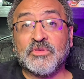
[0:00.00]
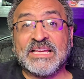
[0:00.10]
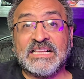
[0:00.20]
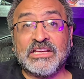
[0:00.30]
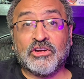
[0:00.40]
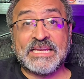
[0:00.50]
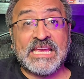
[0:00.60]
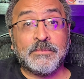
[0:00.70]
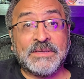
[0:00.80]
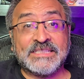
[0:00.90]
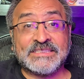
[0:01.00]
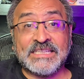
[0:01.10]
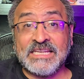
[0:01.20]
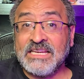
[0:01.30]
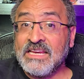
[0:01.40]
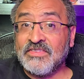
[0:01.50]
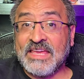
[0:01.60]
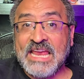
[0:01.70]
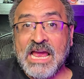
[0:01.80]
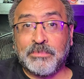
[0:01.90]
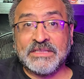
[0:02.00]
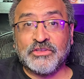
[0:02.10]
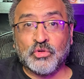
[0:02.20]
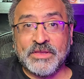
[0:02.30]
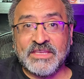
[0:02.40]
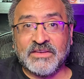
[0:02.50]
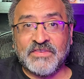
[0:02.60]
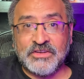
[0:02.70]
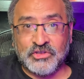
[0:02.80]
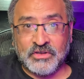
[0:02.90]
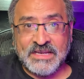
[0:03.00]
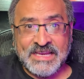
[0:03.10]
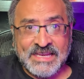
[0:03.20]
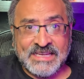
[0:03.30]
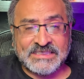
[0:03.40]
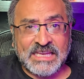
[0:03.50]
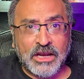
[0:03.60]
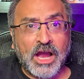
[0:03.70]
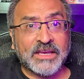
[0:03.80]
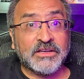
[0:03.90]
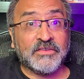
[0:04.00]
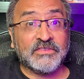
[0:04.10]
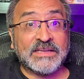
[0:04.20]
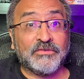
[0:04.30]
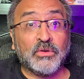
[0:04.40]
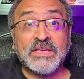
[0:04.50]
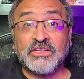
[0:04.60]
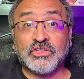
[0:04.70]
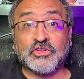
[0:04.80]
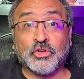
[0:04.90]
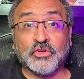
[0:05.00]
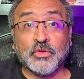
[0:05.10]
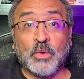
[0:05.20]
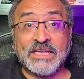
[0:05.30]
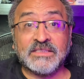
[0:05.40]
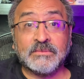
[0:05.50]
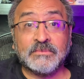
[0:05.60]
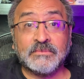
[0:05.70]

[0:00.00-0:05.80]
the cleric NPC that happily joined the adventure? He's at a high enough level to turn the wight.